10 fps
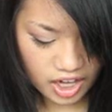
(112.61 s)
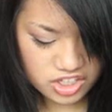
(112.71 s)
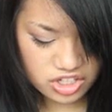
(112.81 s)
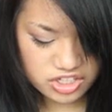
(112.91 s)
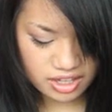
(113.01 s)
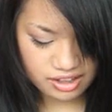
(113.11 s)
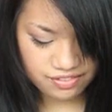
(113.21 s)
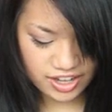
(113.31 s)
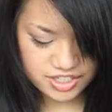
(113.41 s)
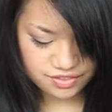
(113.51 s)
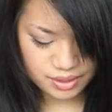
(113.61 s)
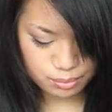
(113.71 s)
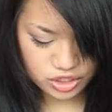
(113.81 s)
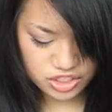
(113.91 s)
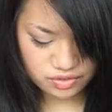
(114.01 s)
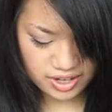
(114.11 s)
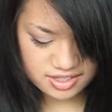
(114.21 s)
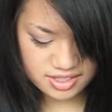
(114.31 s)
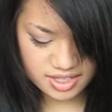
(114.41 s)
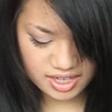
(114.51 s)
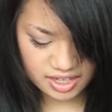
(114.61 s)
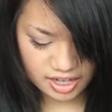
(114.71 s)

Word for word: Hydrogel effectively moisturises skin